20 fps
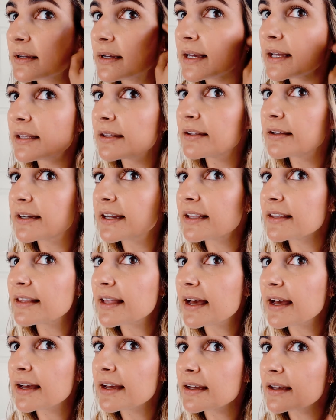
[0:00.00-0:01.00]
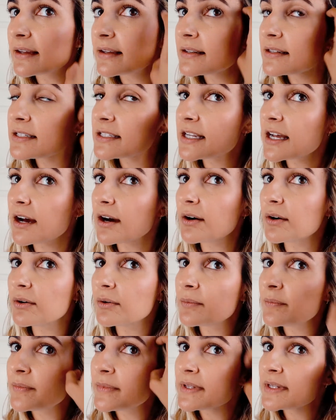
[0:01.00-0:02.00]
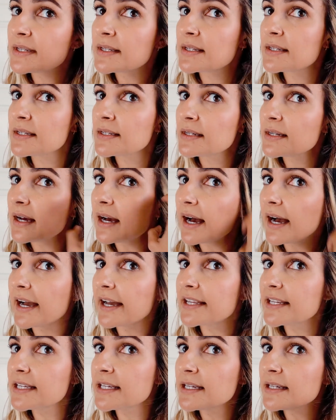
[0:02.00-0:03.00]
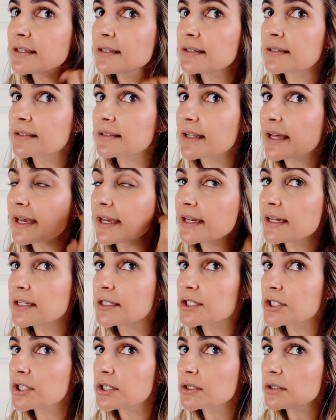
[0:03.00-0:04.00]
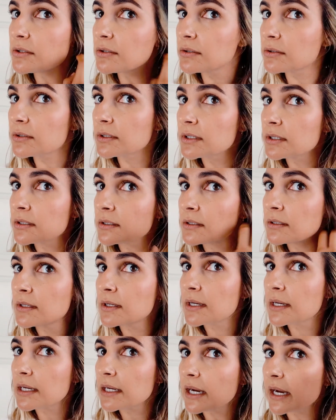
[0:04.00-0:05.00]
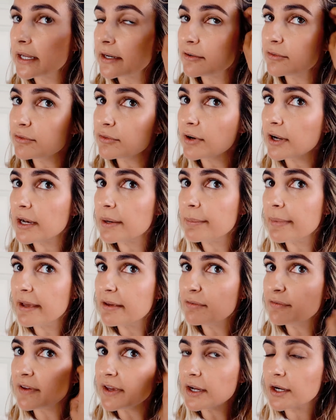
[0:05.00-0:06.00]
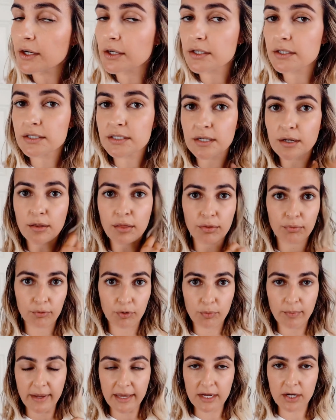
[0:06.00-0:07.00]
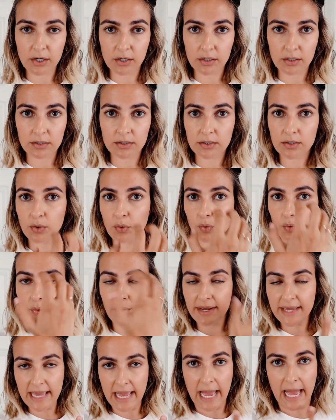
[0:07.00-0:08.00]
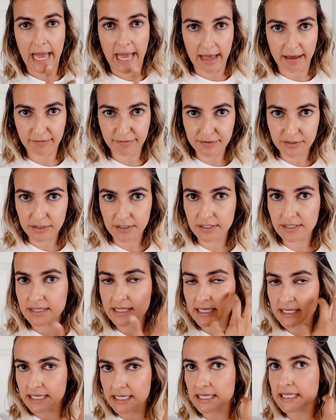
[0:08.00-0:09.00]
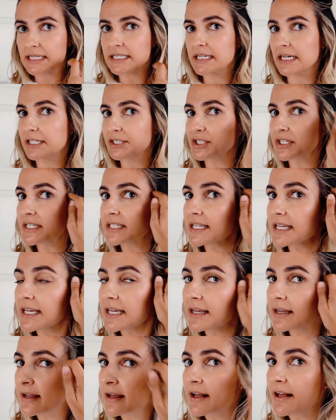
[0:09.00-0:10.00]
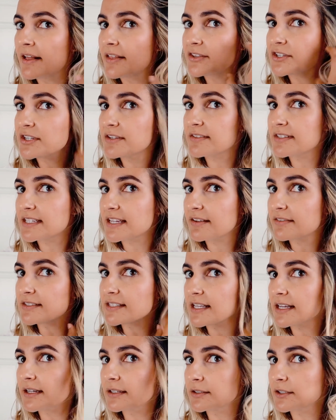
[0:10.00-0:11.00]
and look at that. So I like to kind of run my fingers through my curl right after the heat touches it. Just gives it a